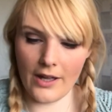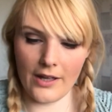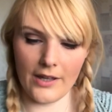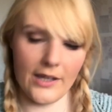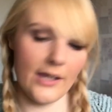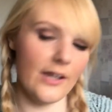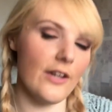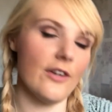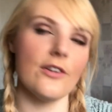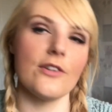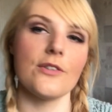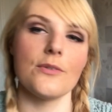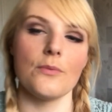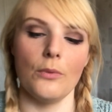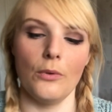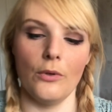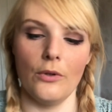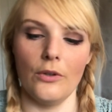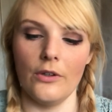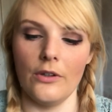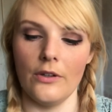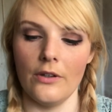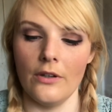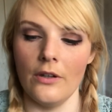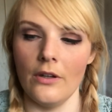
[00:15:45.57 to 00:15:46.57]
here's
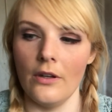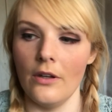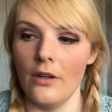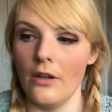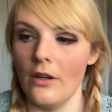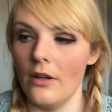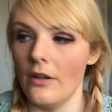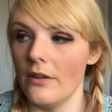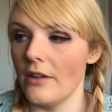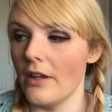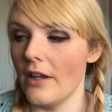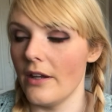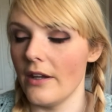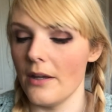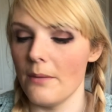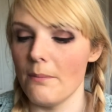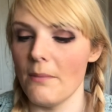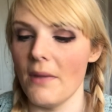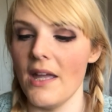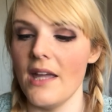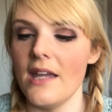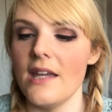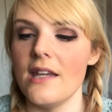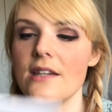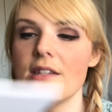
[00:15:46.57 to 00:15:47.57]
one that I
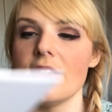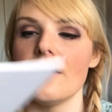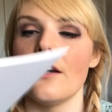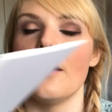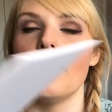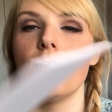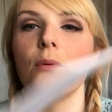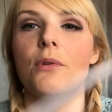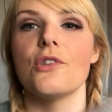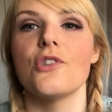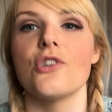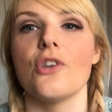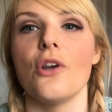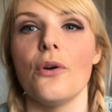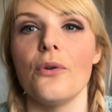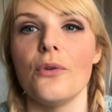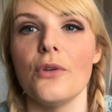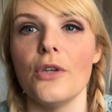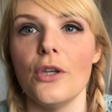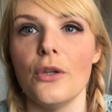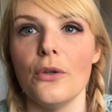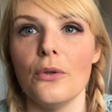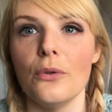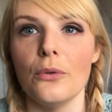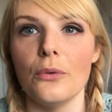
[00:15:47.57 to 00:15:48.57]
made. I will show
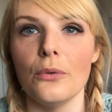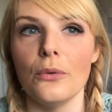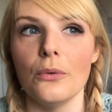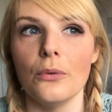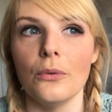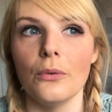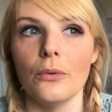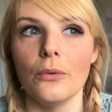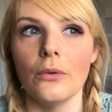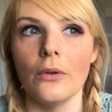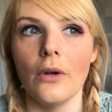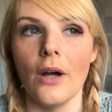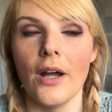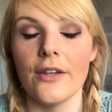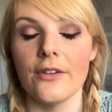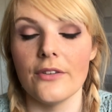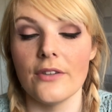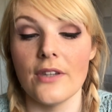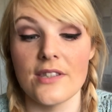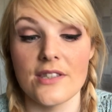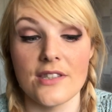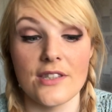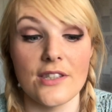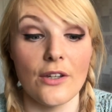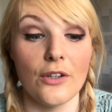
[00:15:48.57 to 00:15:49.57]
you.
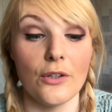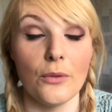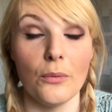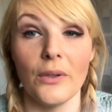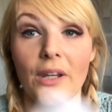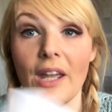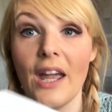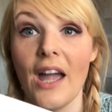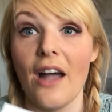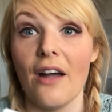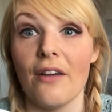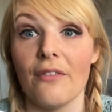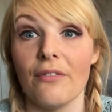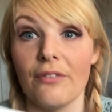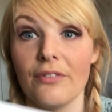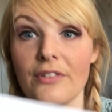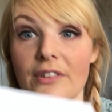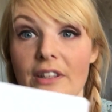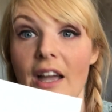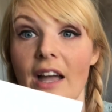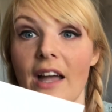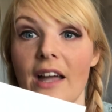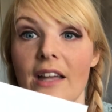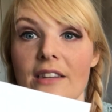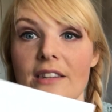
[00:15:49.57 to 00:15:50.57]
This is the only one I have to
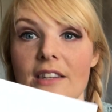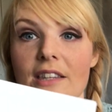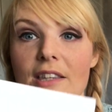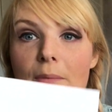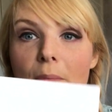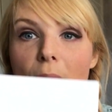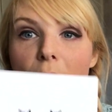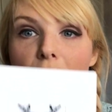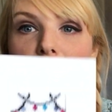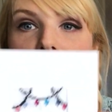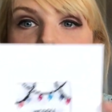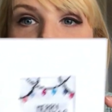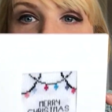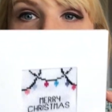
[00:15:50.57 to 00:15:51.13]
hand at the moment.